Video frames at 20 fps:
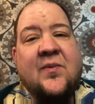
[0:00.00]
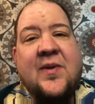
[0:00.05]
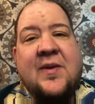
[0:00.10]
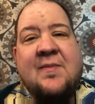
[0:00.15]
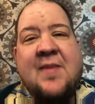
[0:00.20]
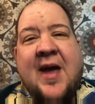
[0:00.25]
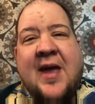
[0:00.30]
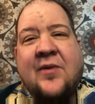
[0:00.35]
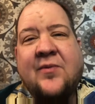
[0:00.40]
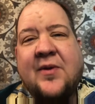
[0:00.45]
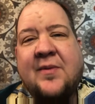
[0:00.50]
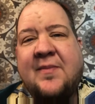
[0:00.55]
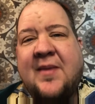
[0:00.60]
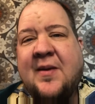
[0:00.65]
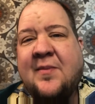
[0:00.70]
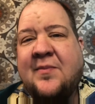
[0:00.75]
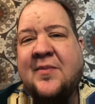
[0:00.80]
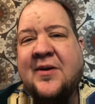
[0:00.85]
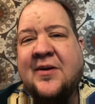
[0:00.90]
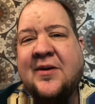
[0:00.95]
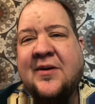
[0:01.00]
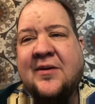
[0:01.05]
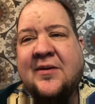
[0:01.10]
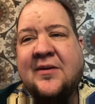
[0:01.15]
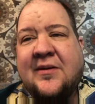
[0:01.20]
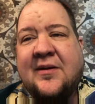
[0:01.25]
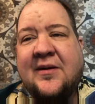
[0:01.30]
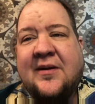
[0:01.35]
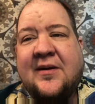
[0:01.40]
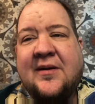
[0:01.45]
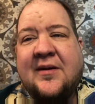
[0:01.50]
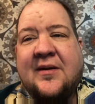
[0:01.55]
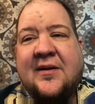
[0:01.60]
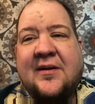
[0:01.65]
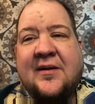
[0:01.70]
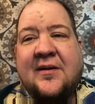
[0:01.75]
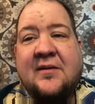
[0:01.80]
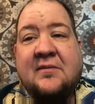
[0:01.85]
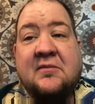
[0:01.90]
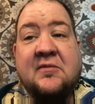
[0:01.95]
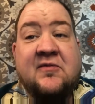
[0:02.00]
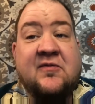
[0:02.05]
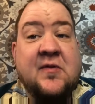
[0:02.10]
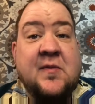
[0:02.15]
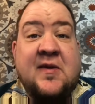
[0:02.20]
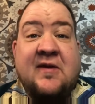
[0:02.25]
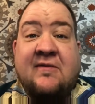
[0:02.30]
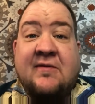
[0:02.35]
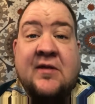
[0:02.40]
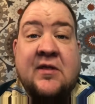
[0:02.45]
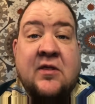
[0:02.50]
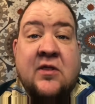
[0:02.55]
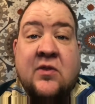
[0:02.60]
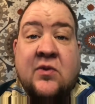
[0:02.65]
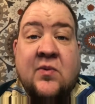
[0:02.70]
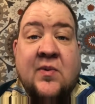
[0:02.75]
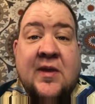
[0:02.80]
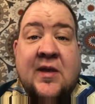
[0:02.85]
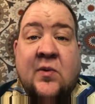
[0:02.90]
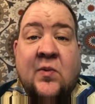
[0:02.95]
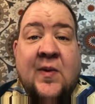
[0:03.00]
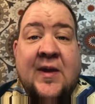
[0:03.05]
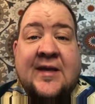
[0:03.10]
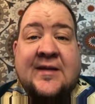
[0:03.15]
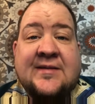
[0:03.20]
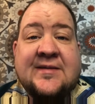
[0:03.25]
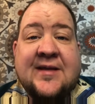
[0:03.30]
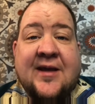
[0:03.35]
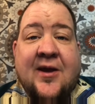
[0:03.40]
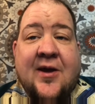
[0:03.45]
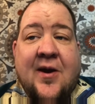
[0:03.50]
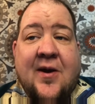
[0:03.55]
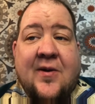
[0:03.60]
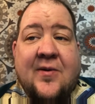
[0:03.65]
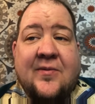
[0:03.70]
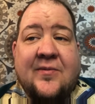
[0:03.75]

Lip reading: we might remember from even 3 weeks ago?